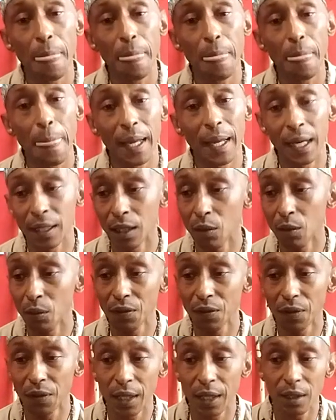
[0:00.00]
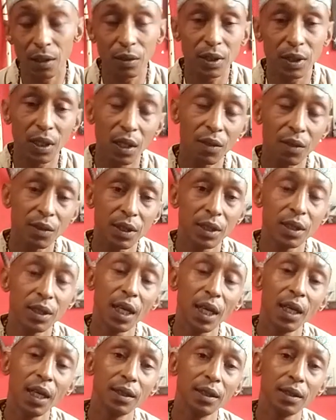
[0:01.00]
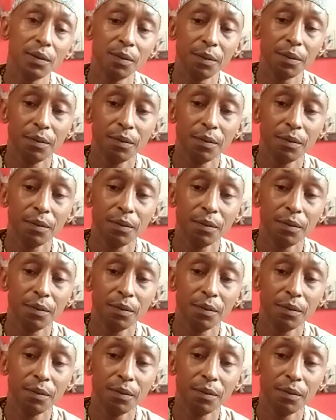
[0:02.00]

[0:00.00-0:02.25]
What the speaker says: And then we find ourselves in trance.